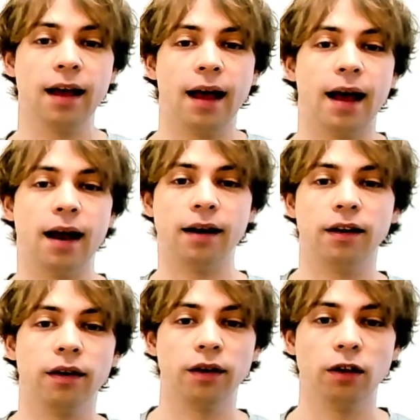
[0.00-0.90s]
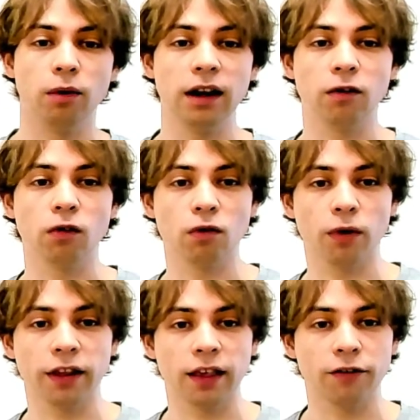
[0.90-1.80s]
and you need to store
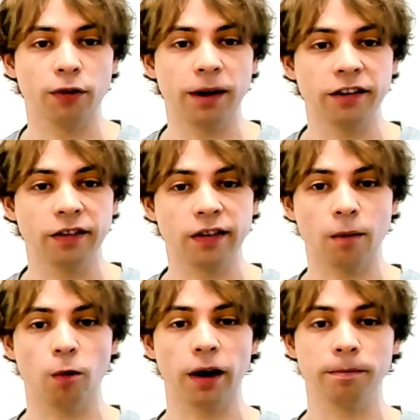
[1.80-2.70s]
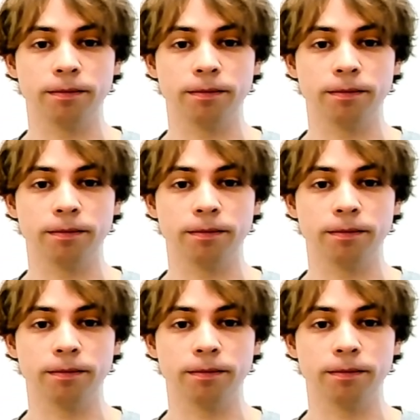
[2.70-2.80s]
this information somewhere.